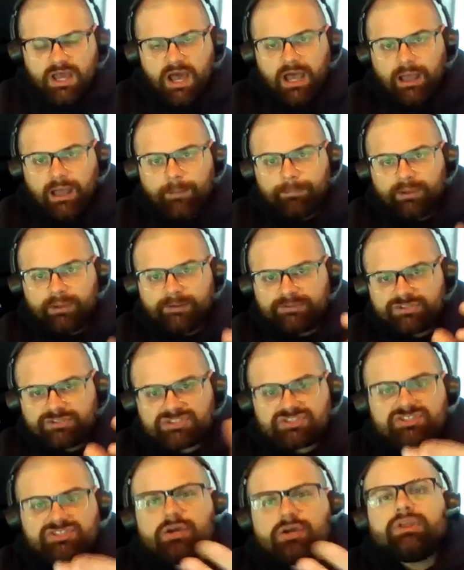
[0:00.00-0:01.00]
Uh, but
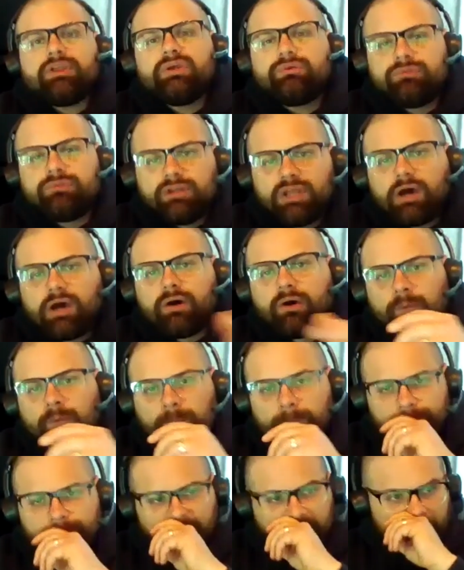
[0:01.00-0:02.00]
just so you know,
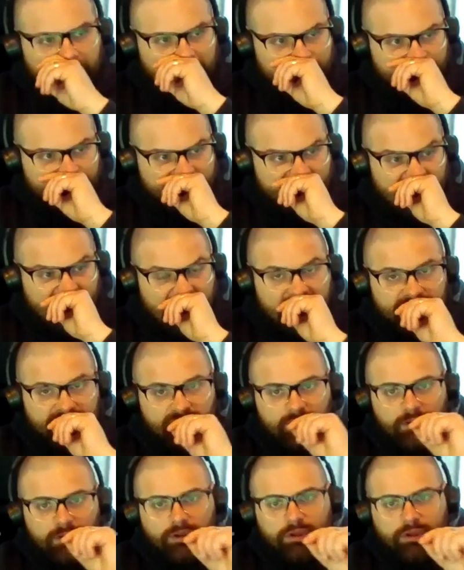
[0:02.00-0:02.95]
um, Dave,